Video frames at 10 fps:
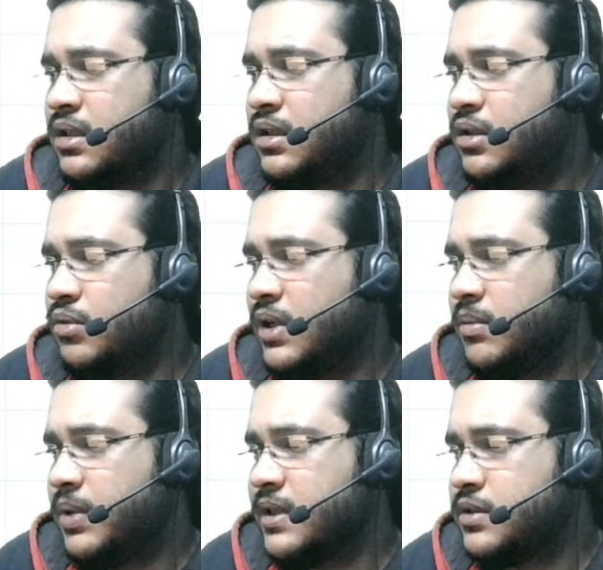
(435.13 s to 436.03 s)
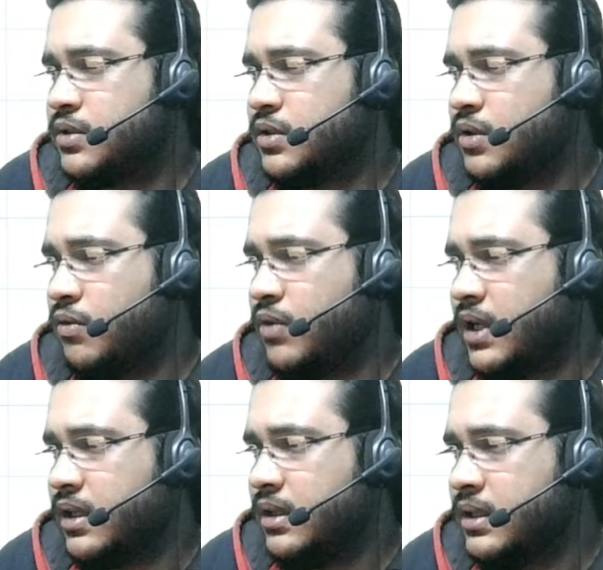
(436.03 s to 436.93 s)
2n plus
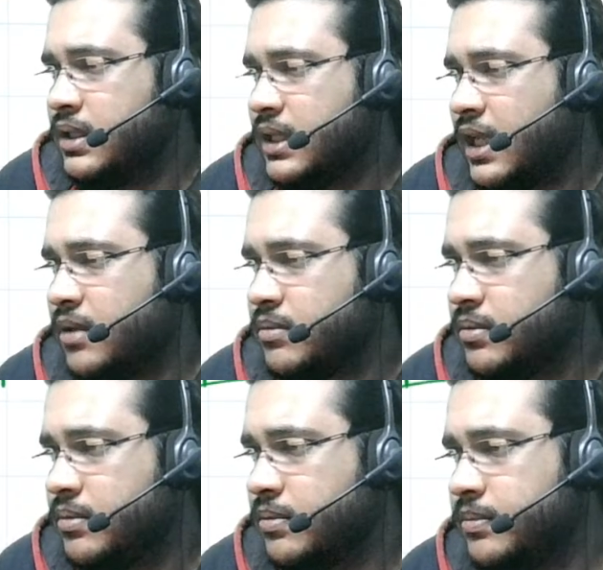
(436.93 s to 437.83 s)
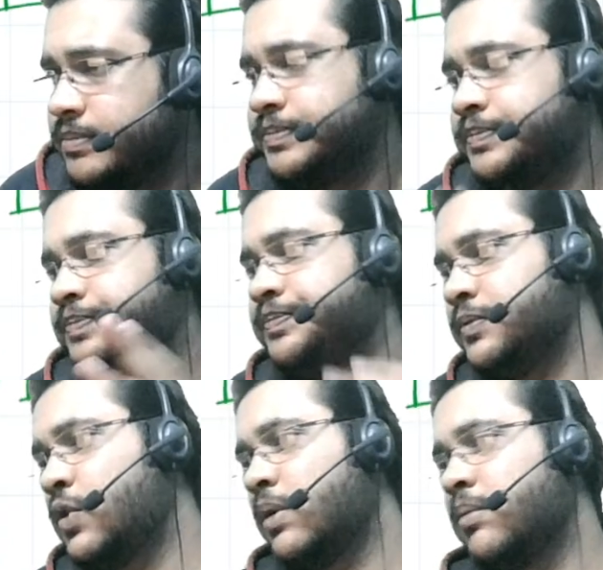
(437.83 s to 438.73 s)
1 time
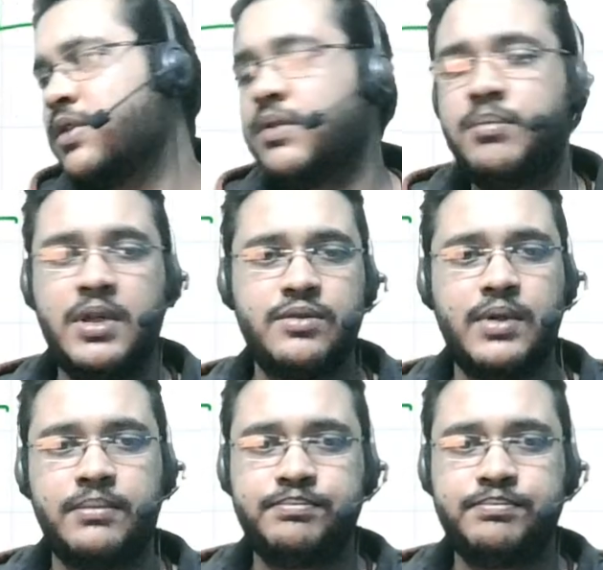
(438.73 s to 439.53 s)
2n plus 1 plus 1.